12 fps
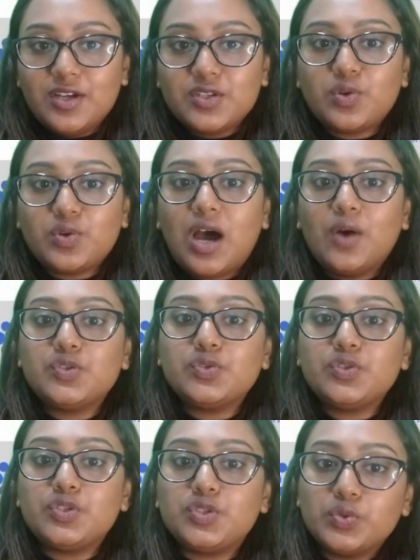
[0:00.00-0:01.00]
So how
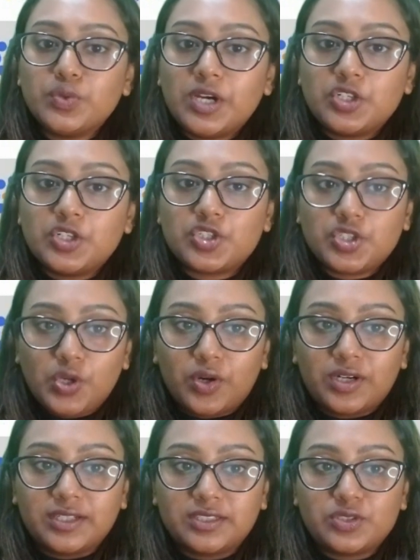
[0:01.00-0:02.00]
do you
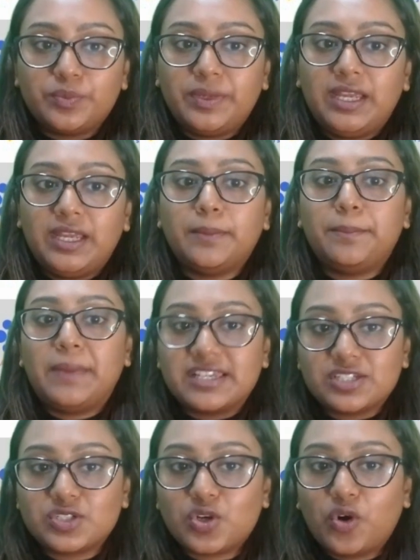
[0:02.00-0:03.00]
ensure to make the
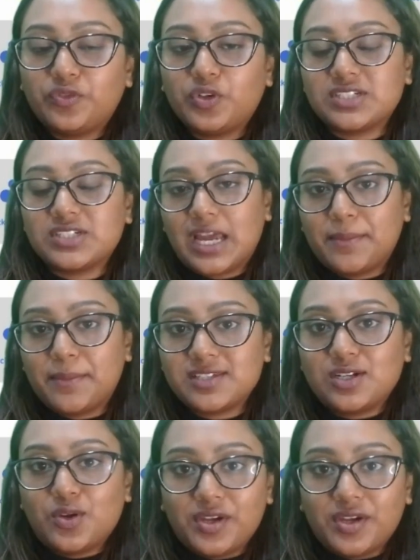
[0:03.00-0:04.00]
best of your time
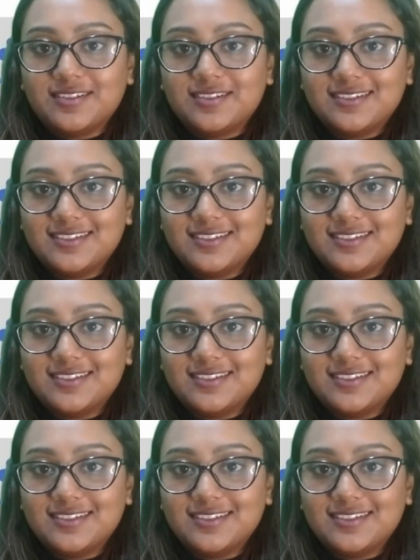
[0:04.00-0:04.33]
as a lawyer?